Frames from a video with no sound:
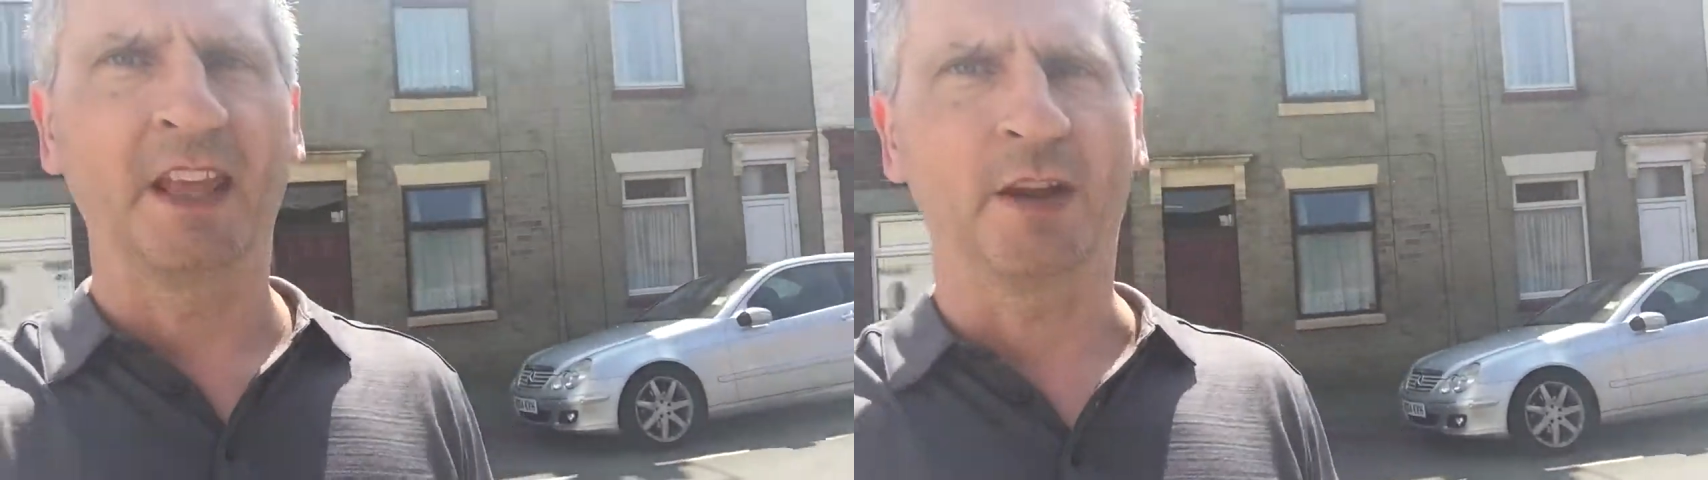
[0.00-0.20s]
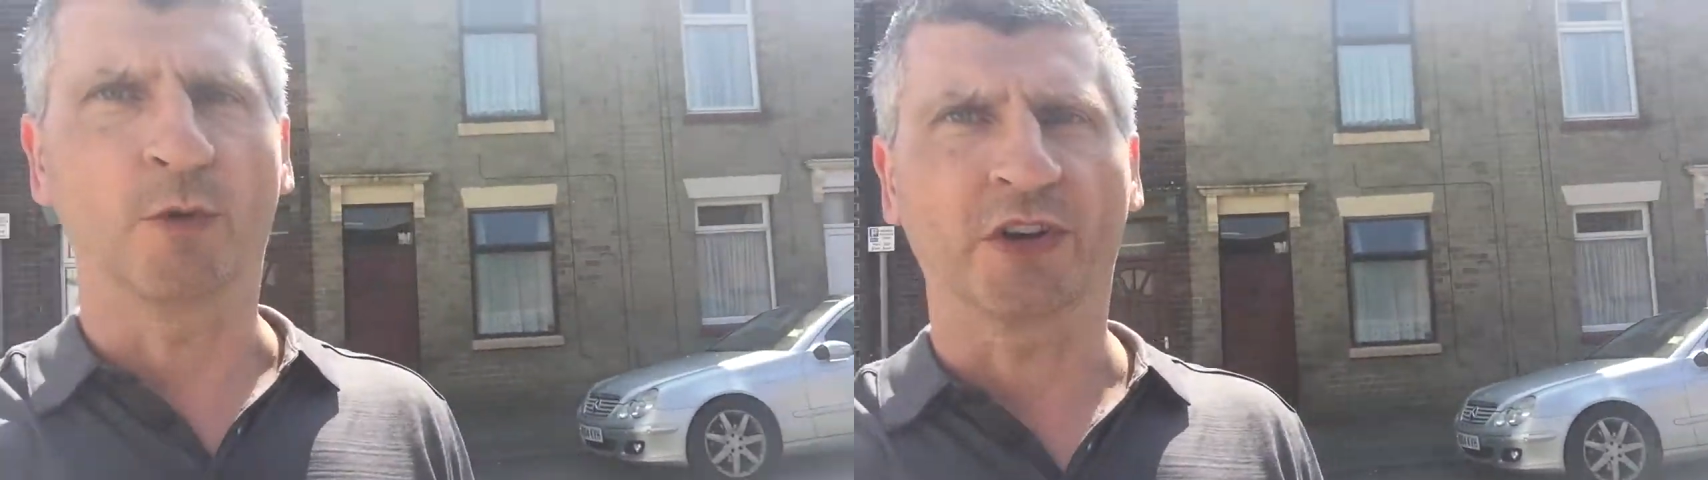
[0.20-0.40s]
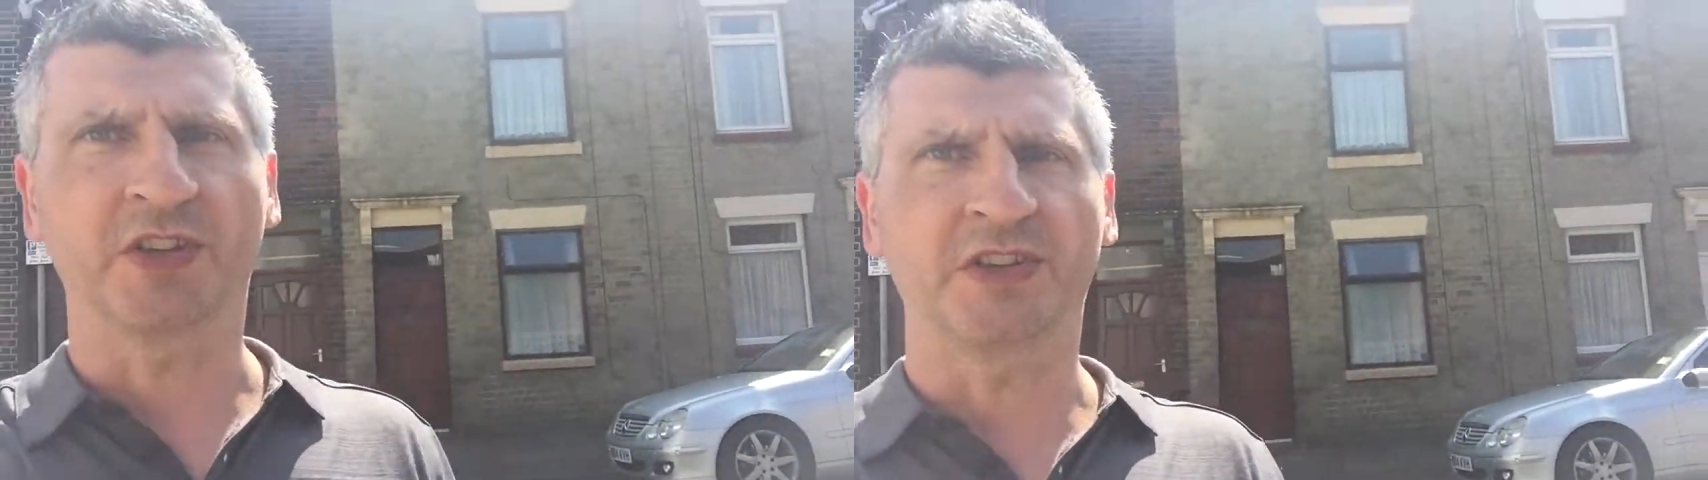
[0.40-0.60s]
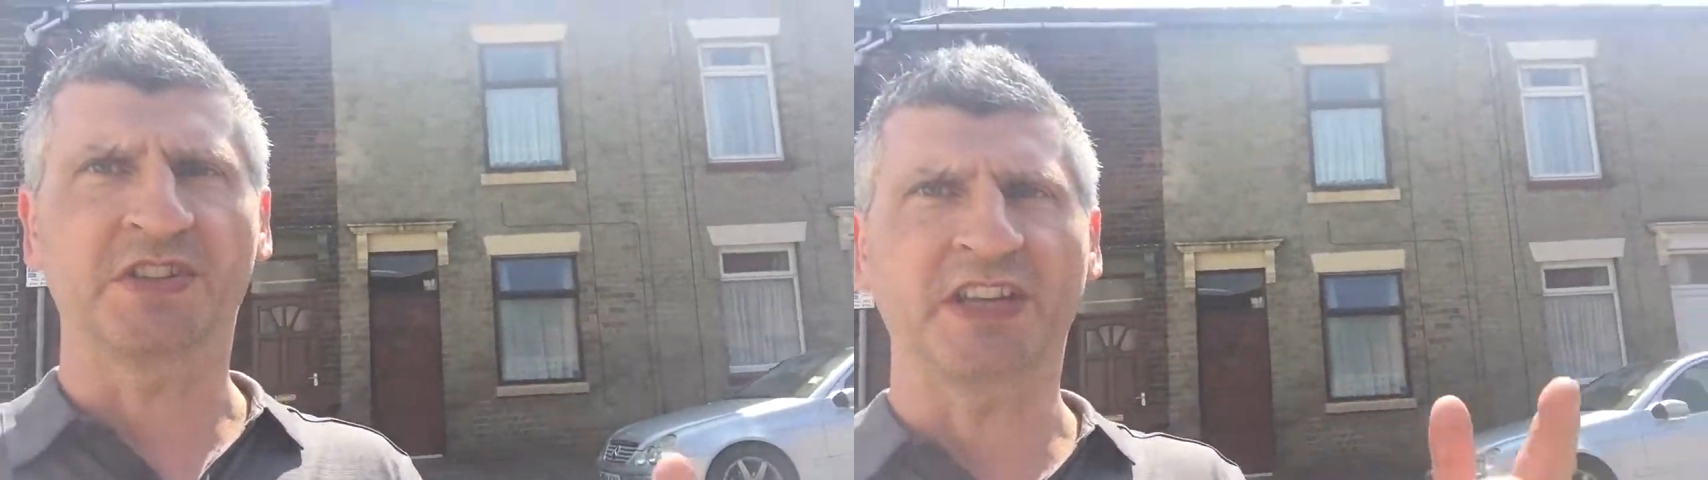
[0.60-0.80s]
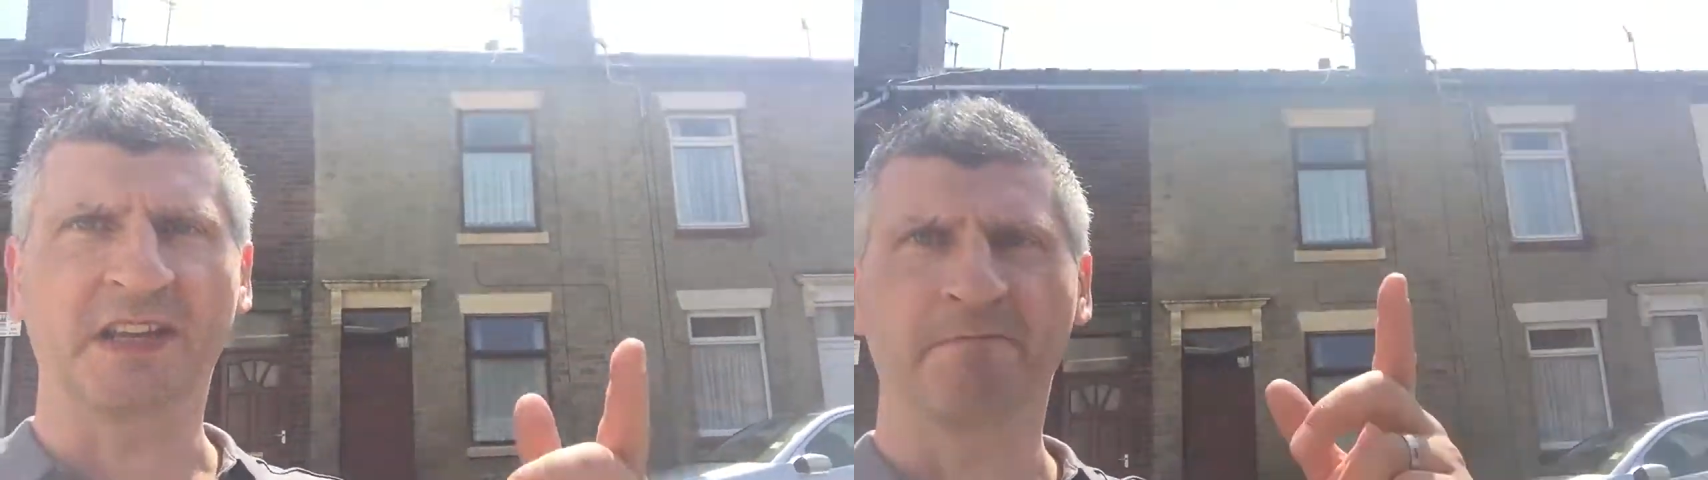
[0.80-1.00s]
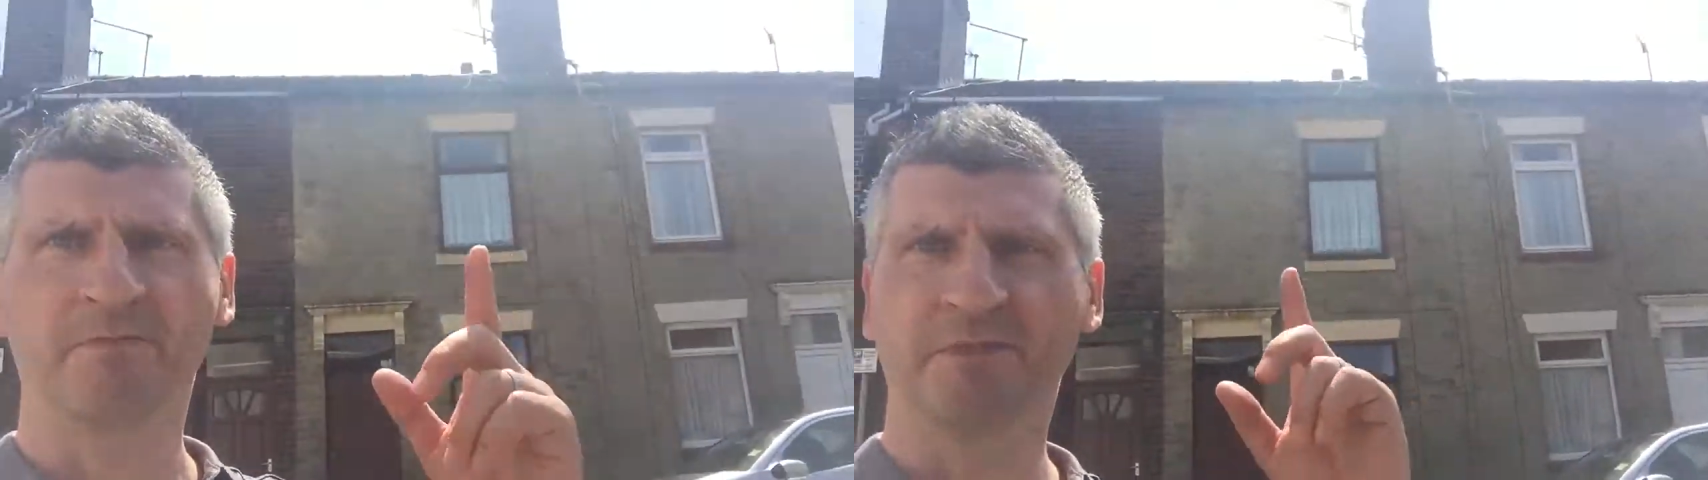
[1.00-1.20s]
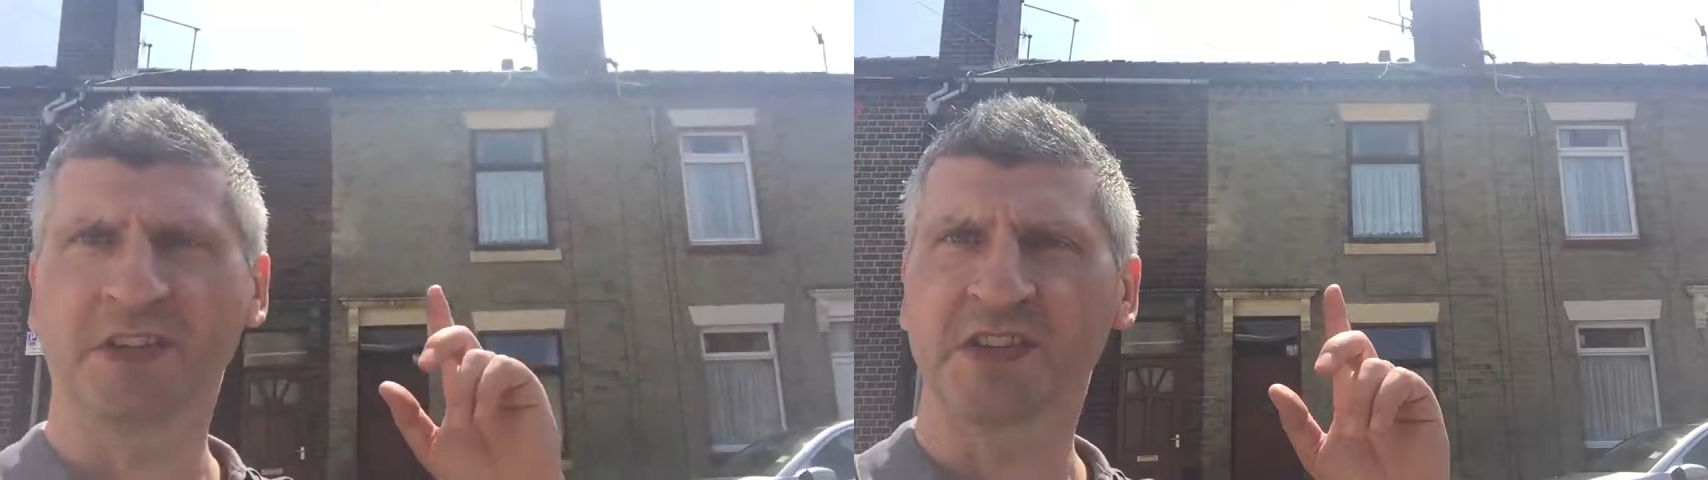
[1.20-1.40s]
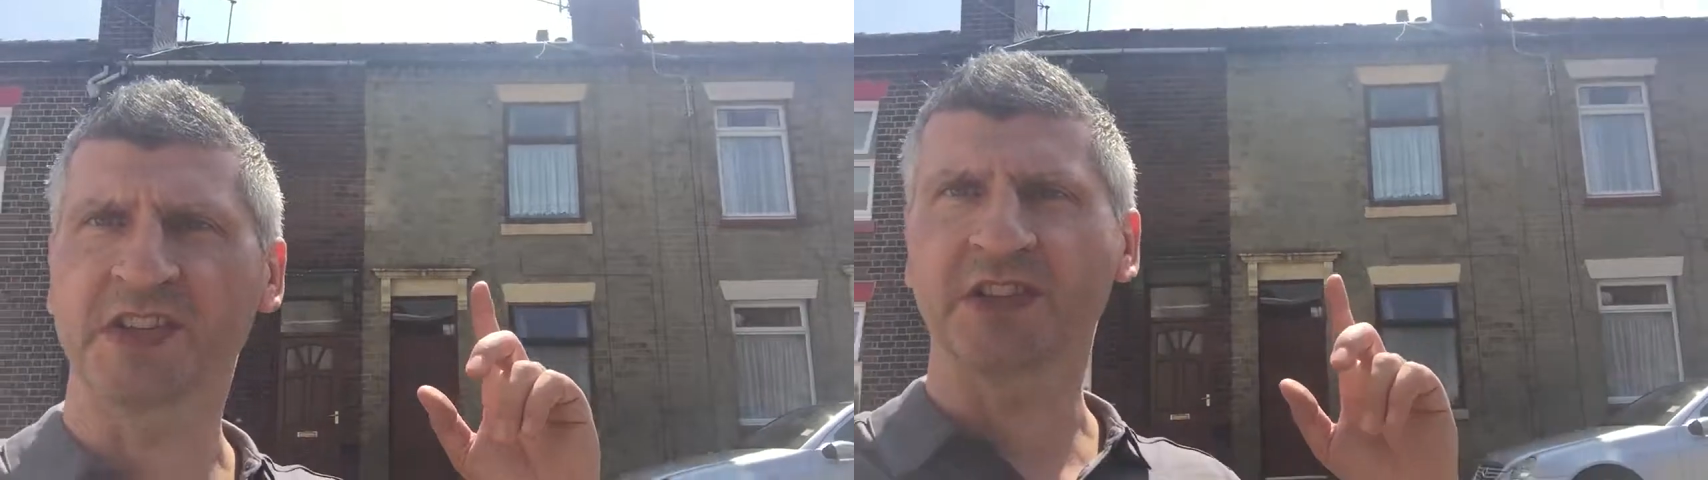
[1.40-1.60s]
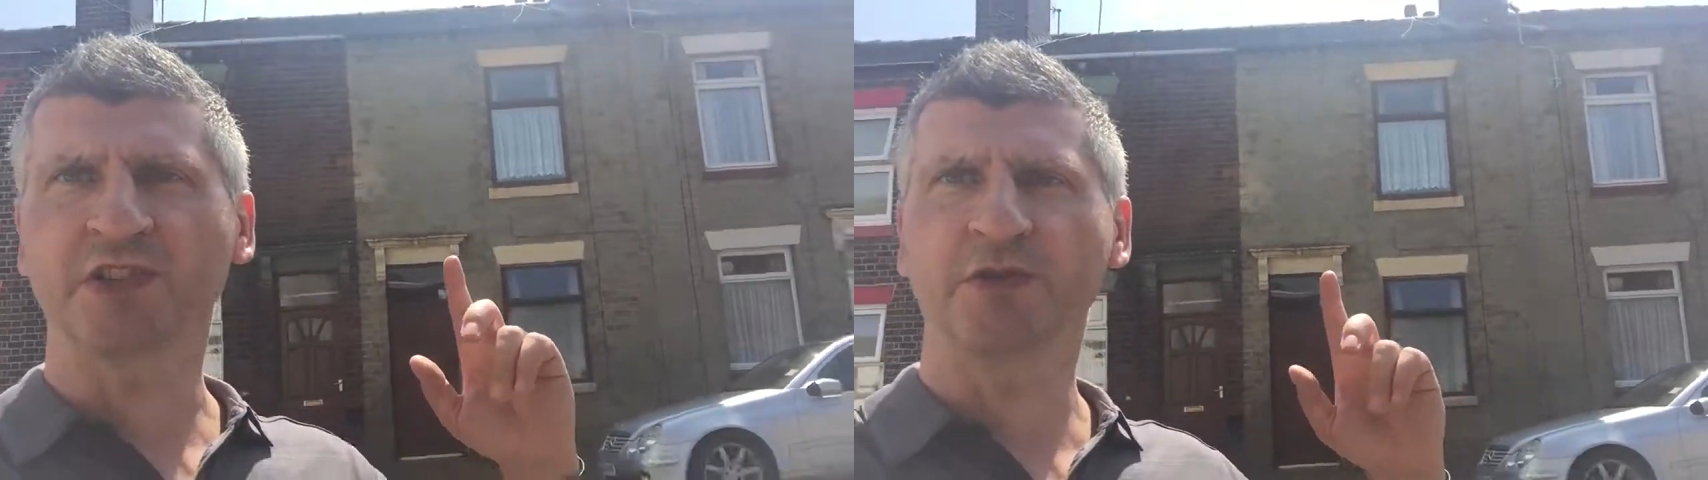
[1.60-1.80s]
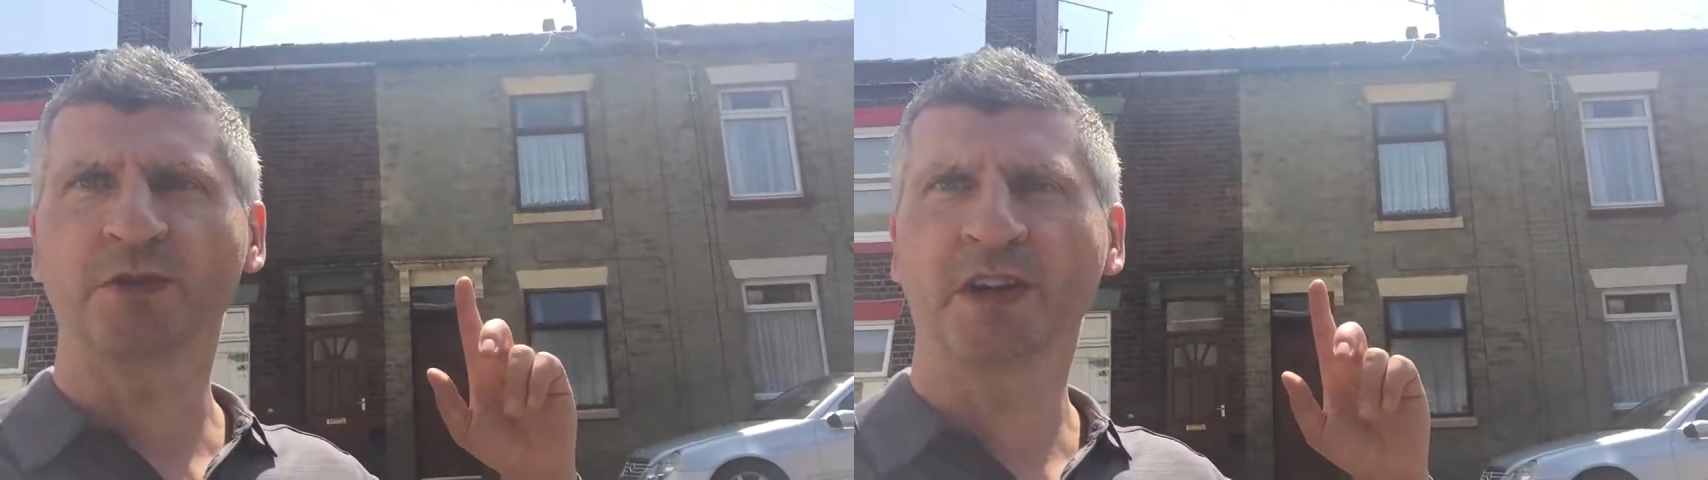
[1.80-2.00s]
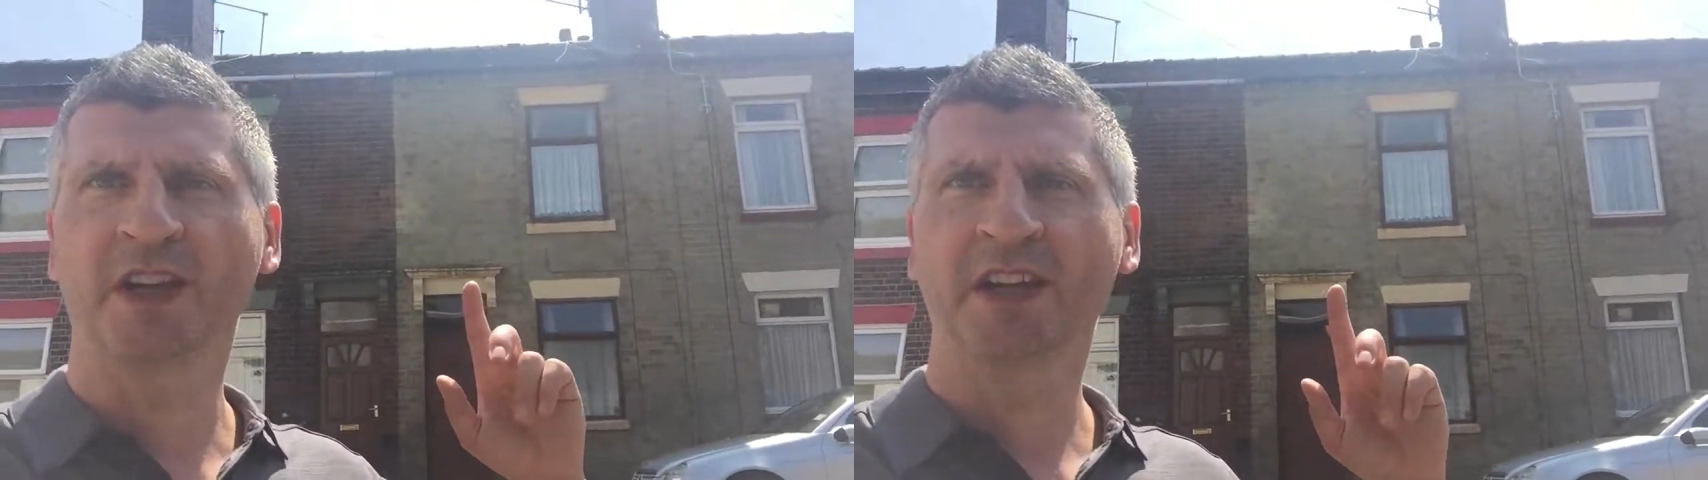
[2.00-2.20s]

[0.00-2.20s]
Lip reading: and what can you see? You can see 2